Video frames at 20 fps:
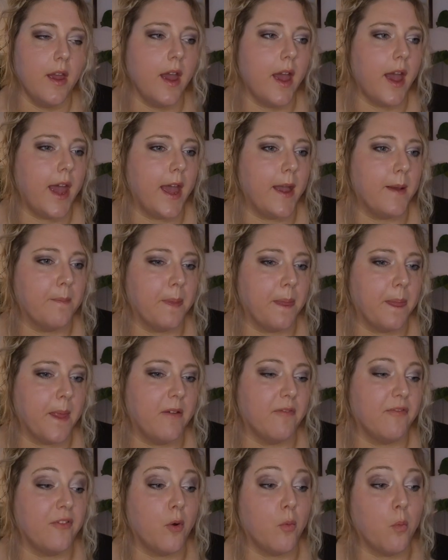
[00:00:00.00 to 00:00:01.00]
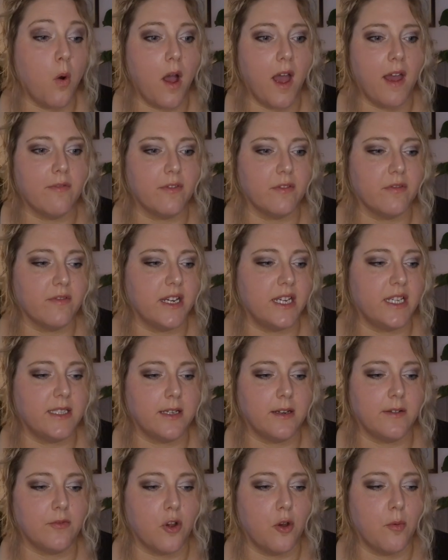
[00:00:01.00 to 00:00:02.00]
and for whatever reason
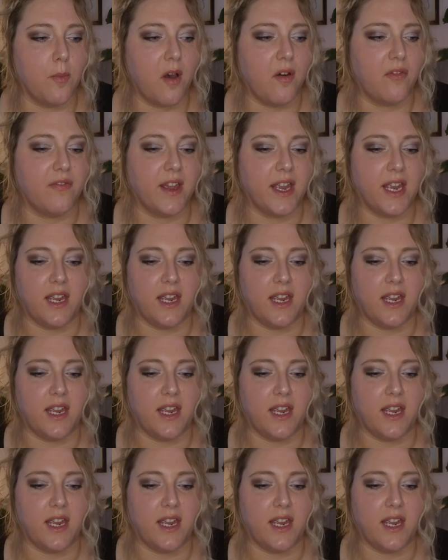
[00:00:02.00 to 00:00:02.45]
have come off it.